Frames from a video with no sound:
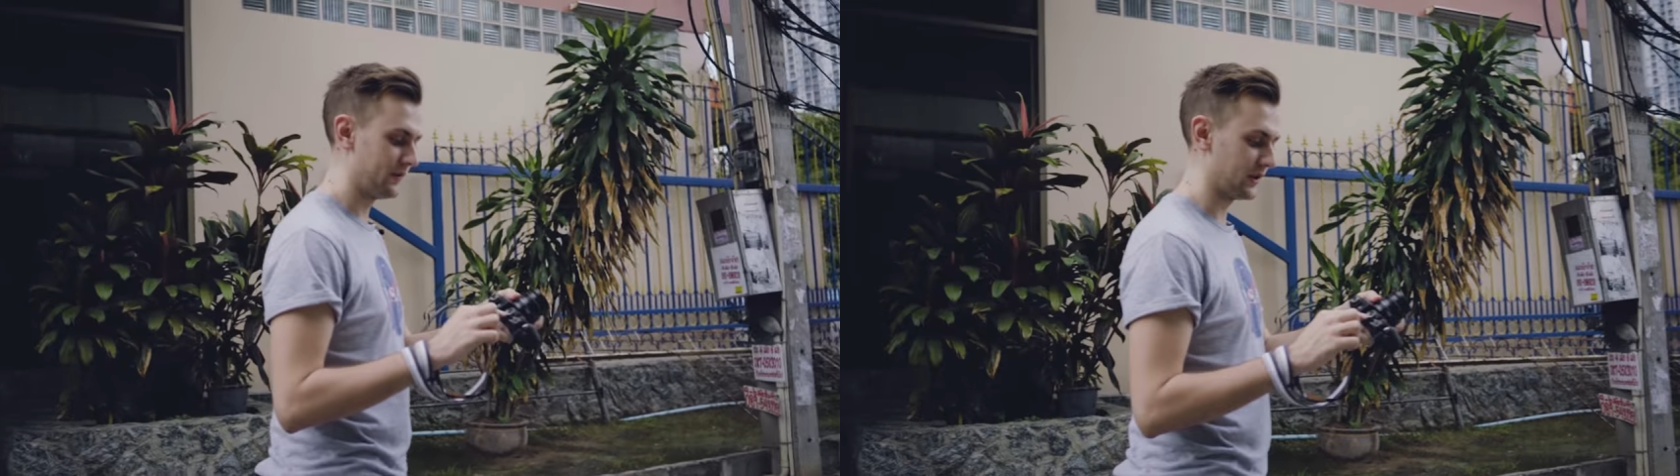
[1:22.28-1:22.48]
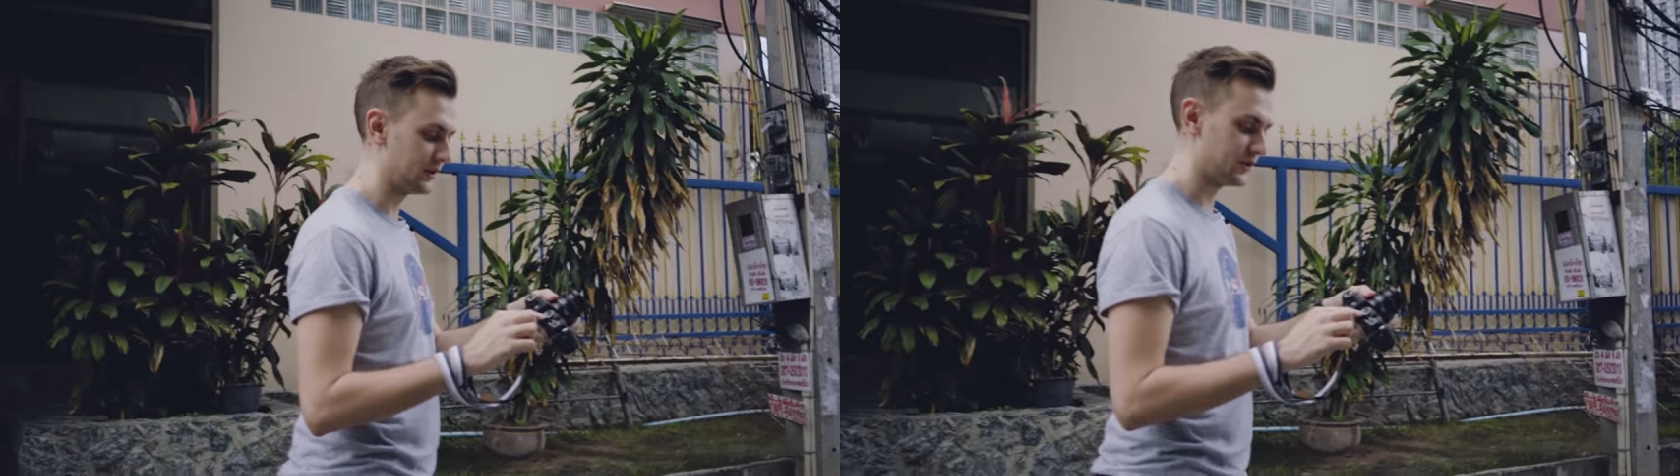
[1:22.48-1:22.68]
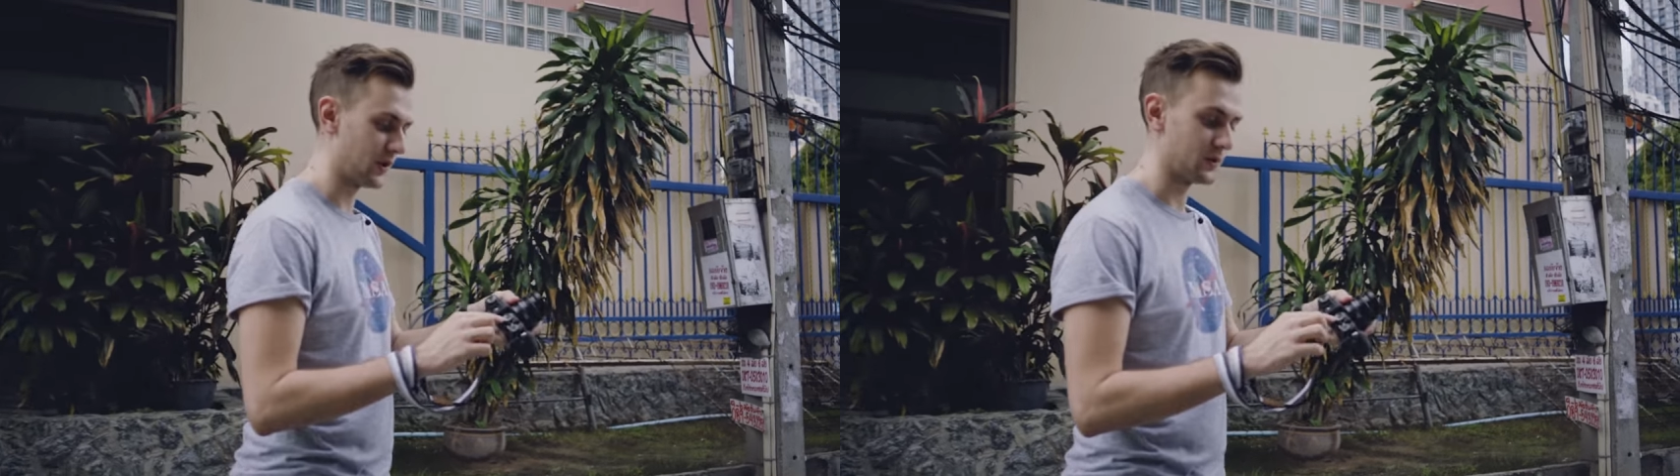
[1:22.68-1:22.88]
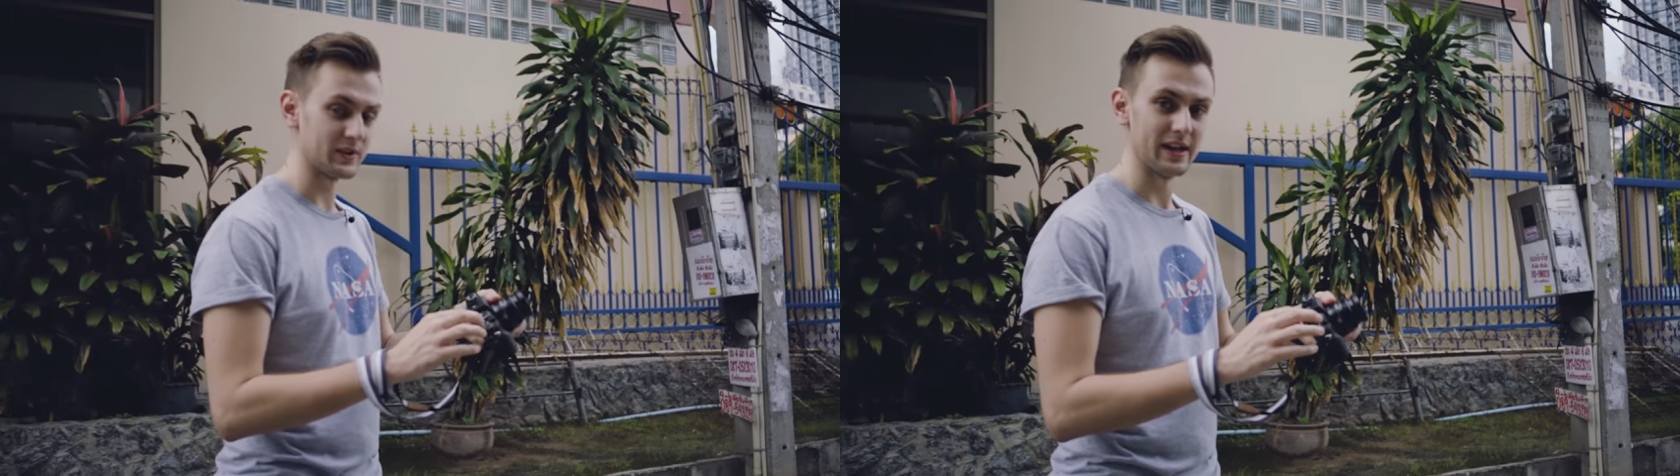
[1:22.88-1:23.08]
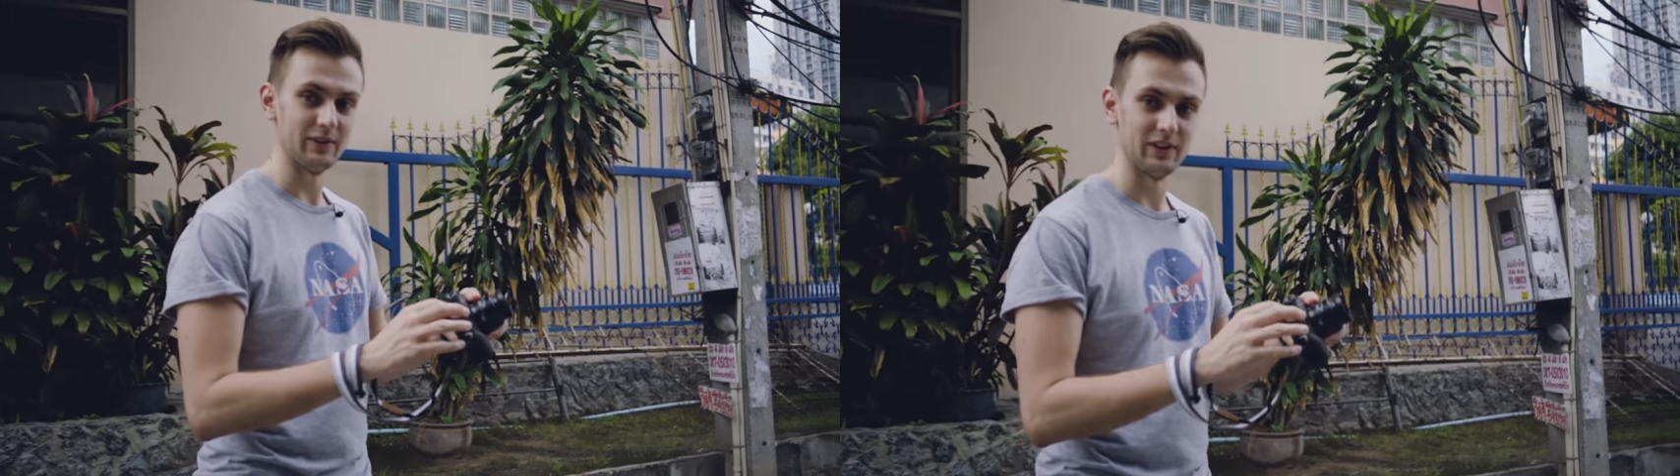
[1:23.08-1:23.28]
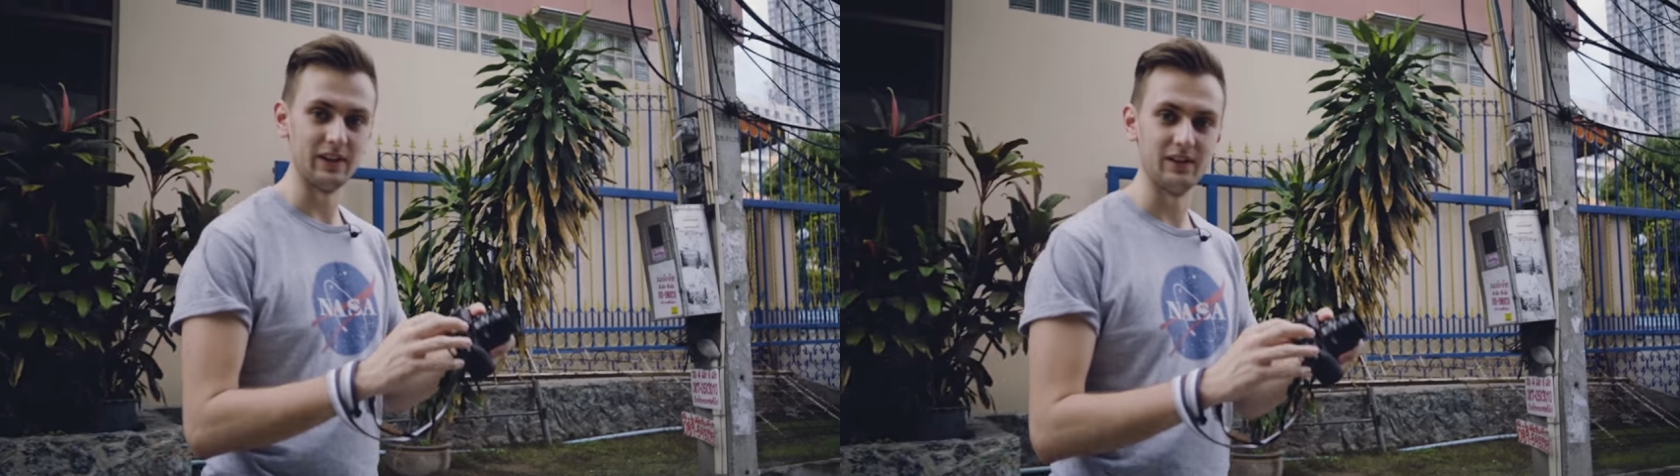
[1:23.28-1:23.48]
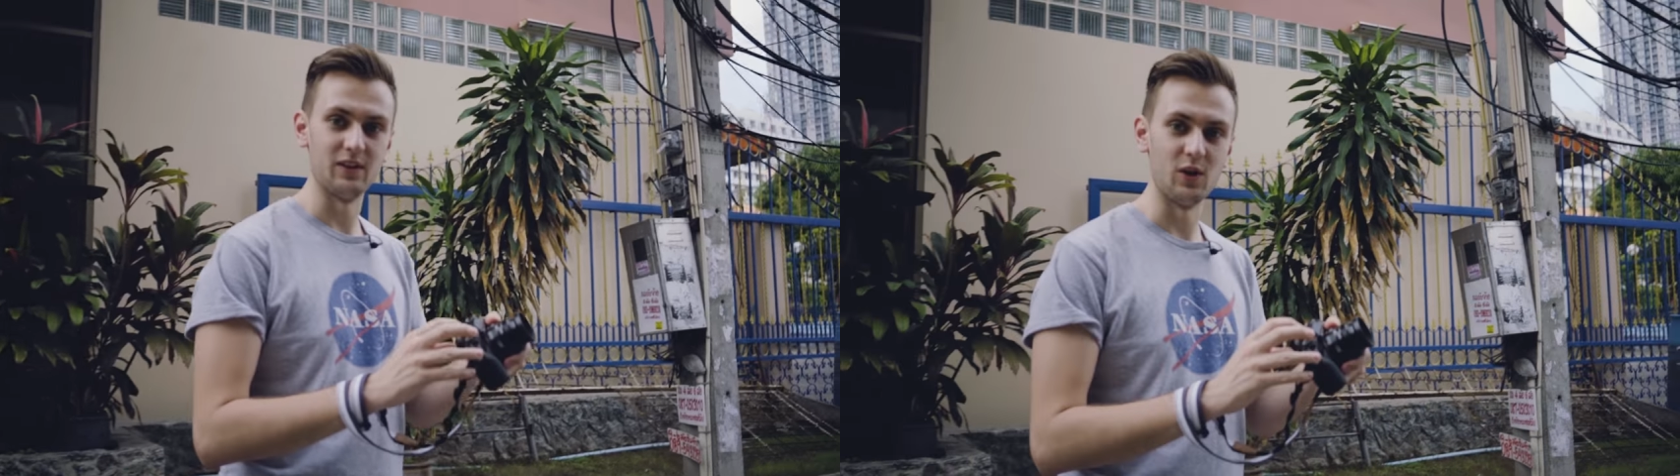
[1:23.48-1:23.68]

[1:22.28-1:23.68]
of your controls and everything